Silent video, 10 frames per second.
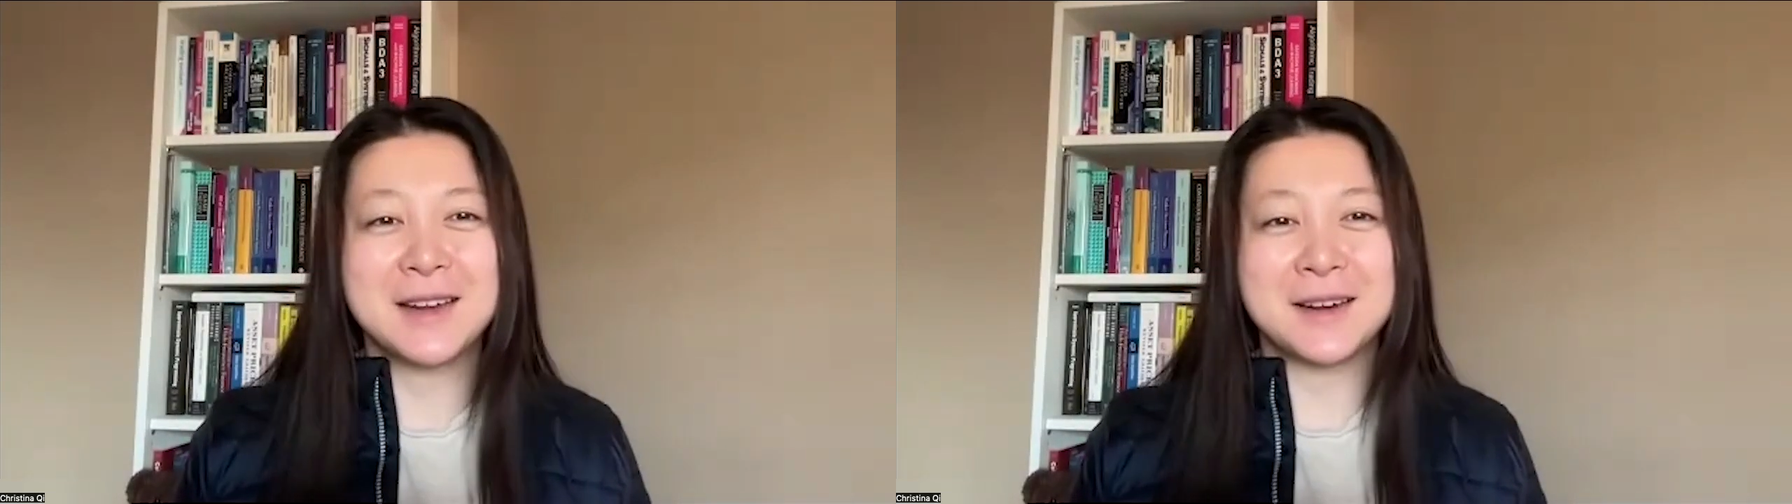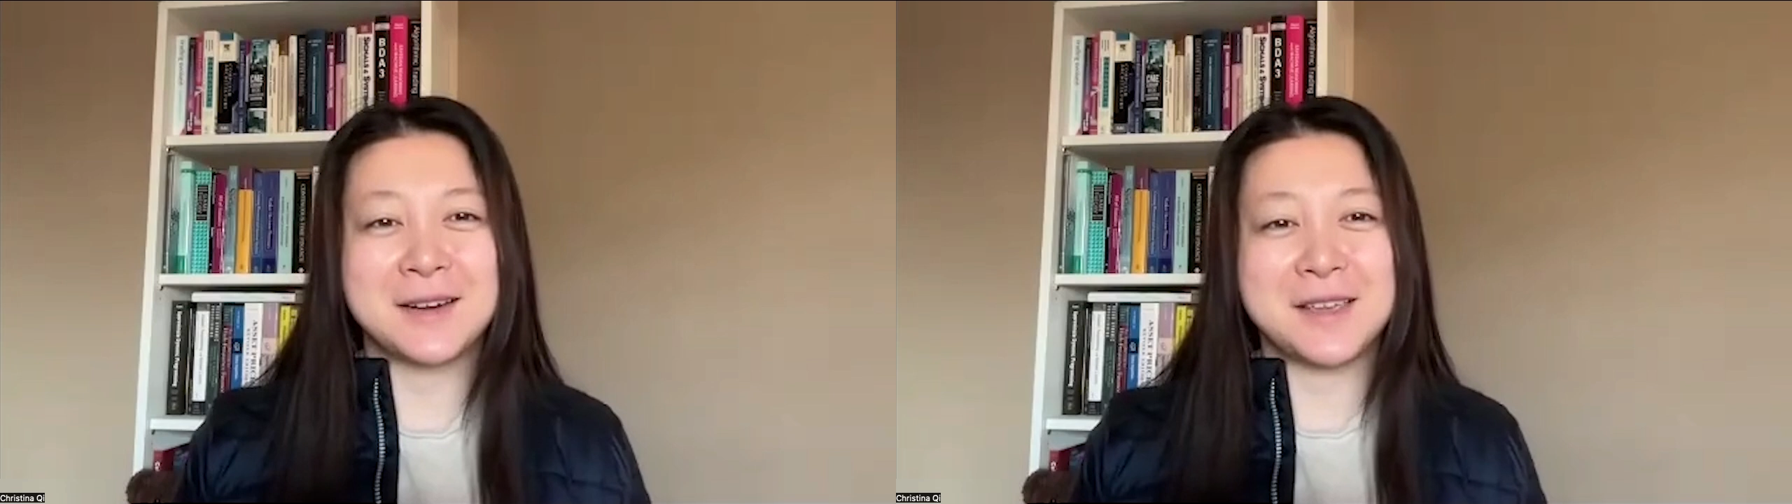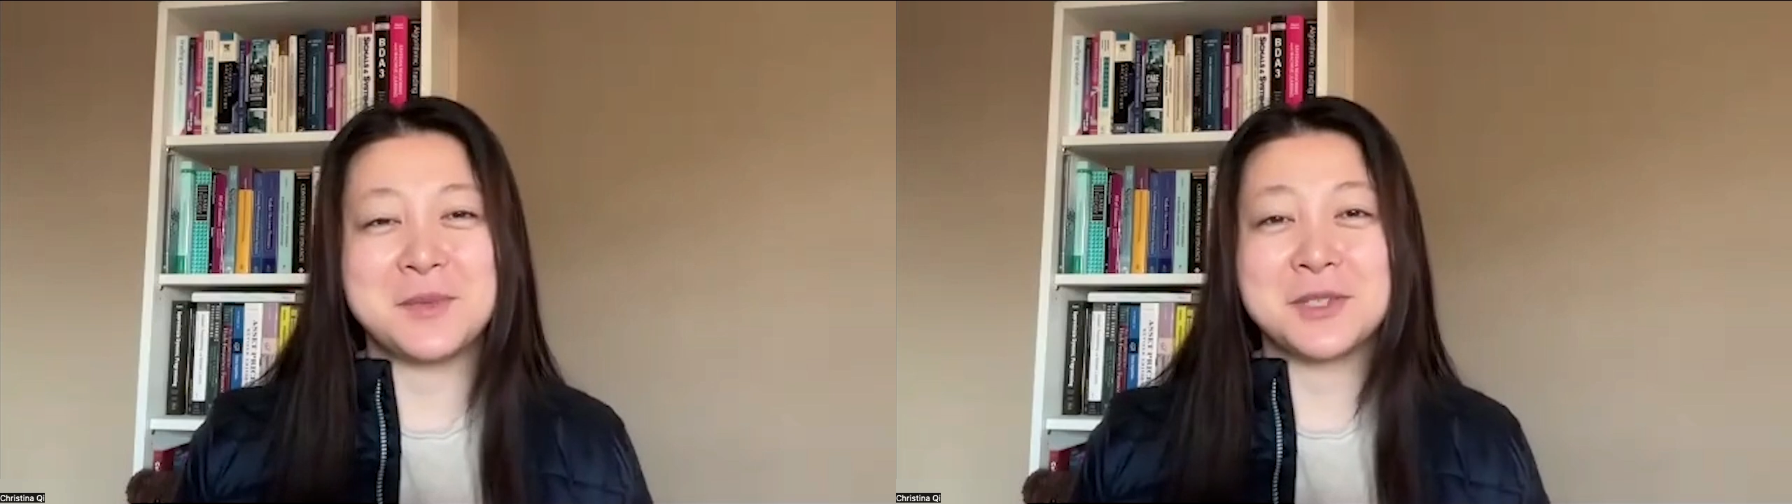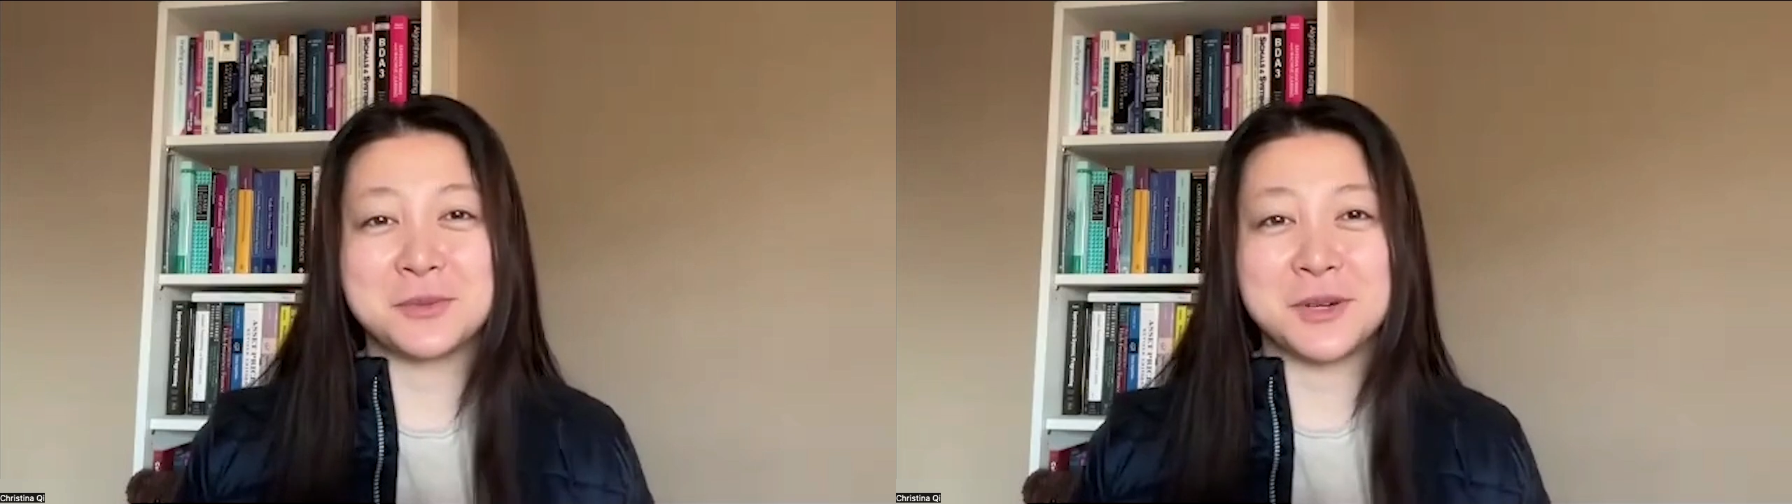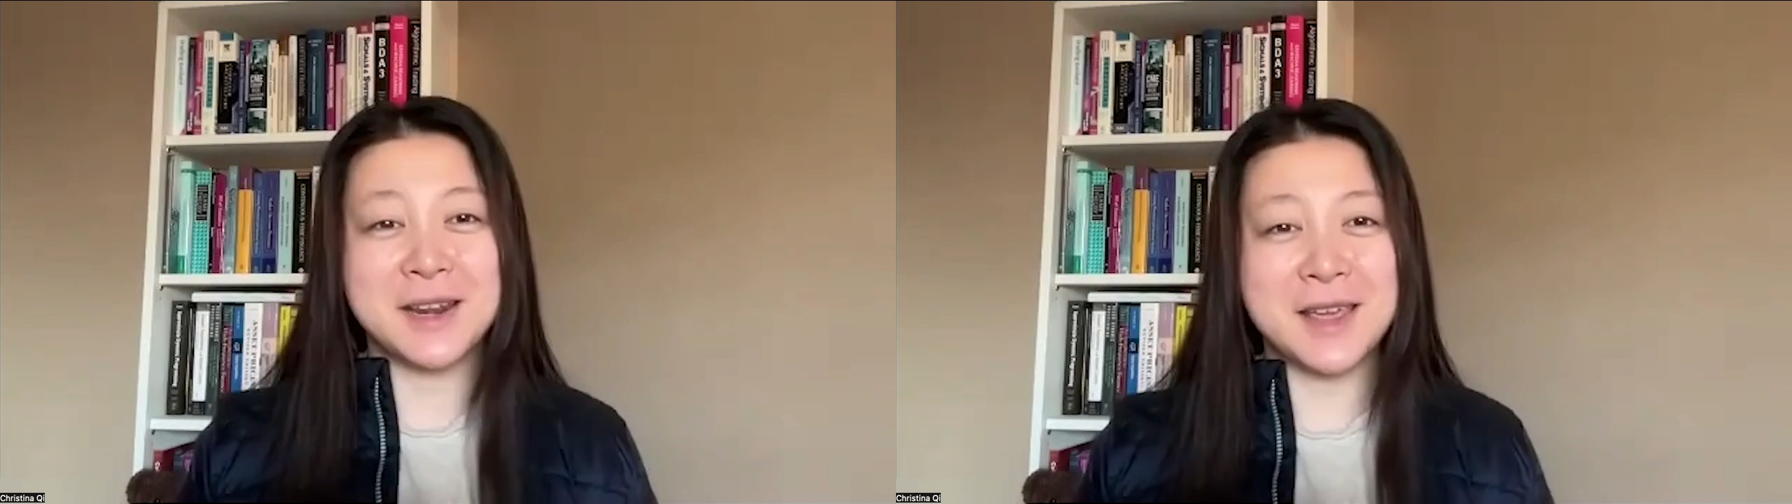Her name is
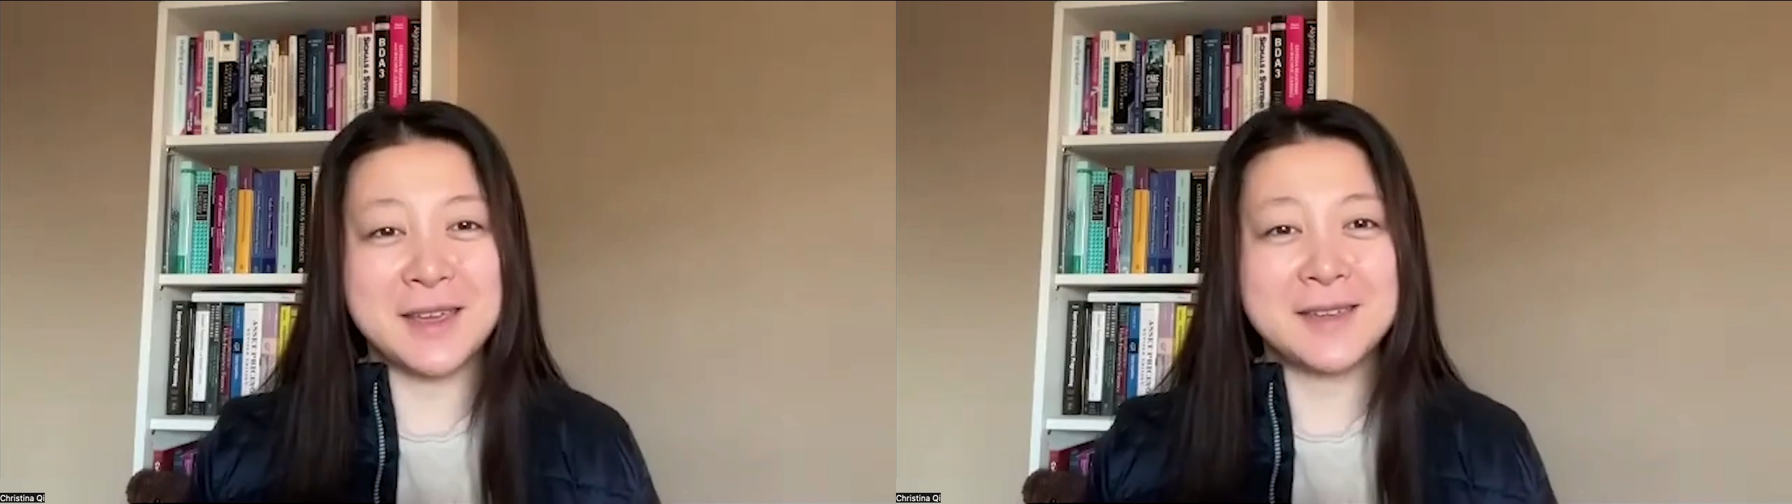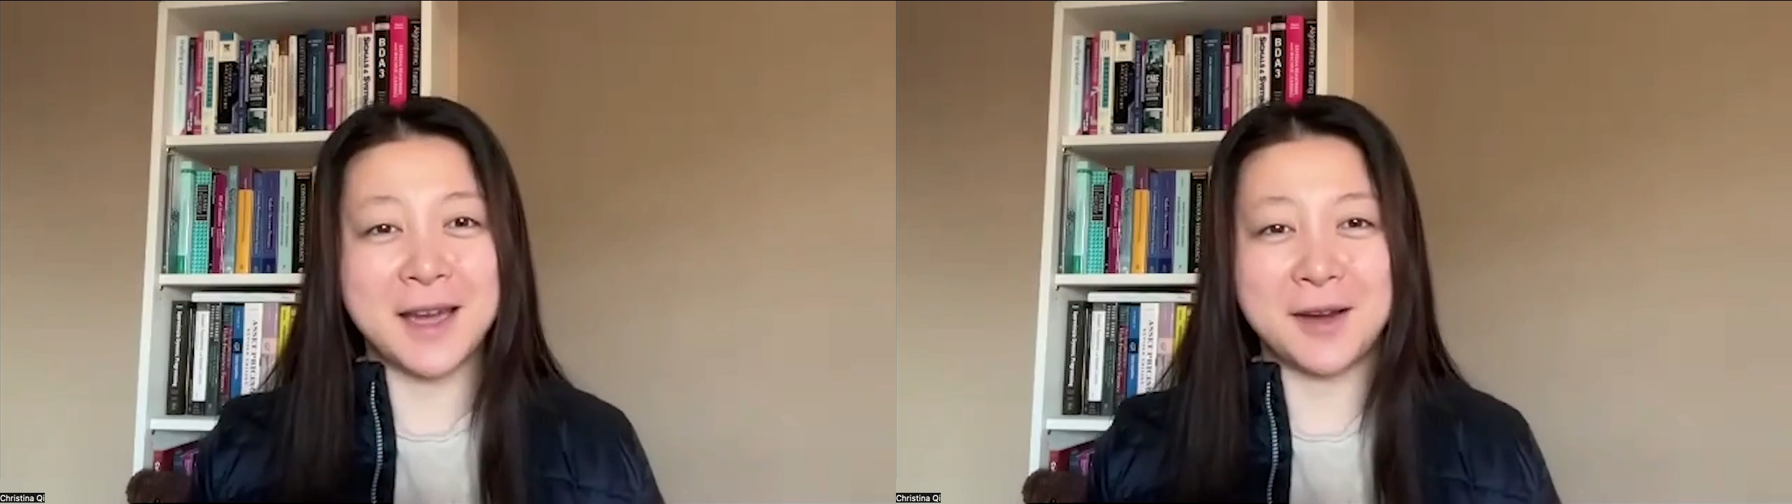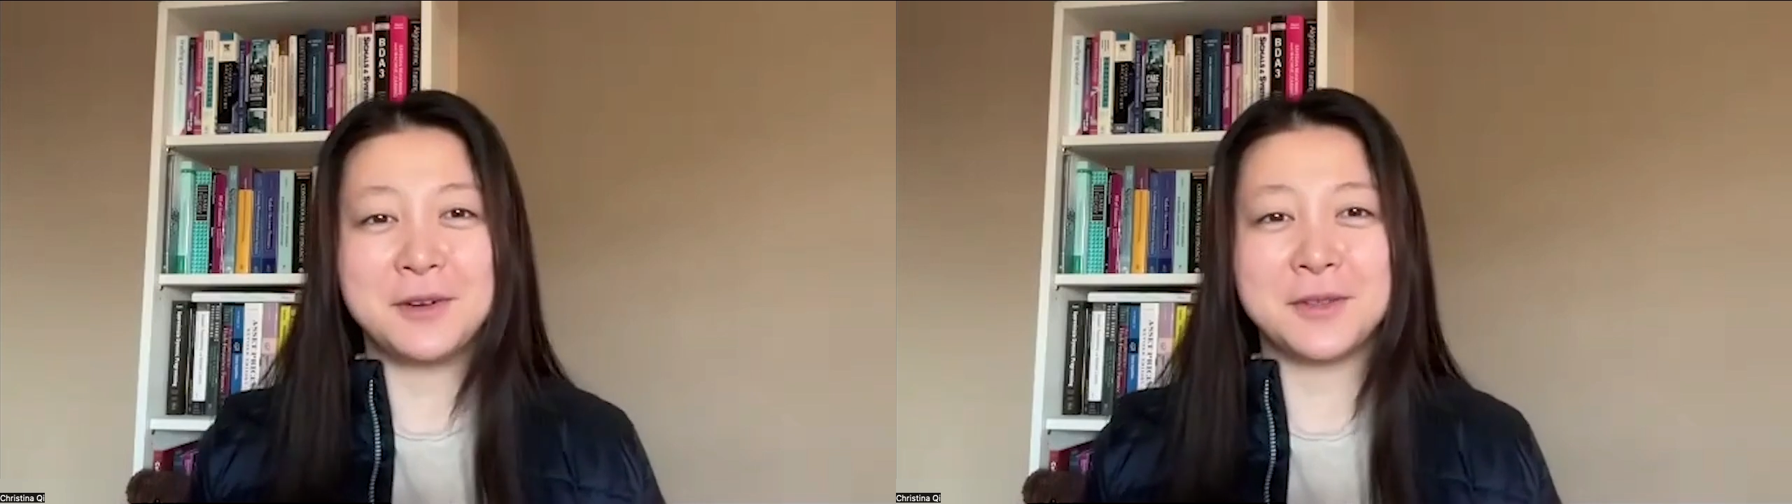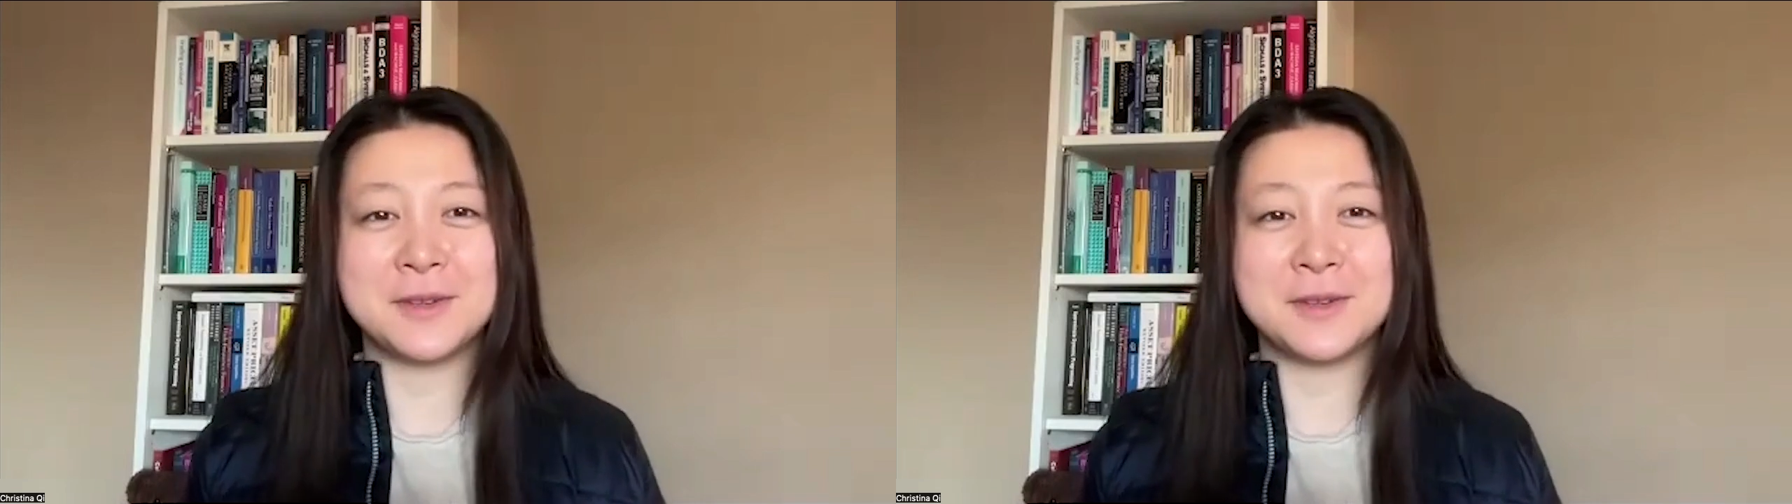Renee Yao.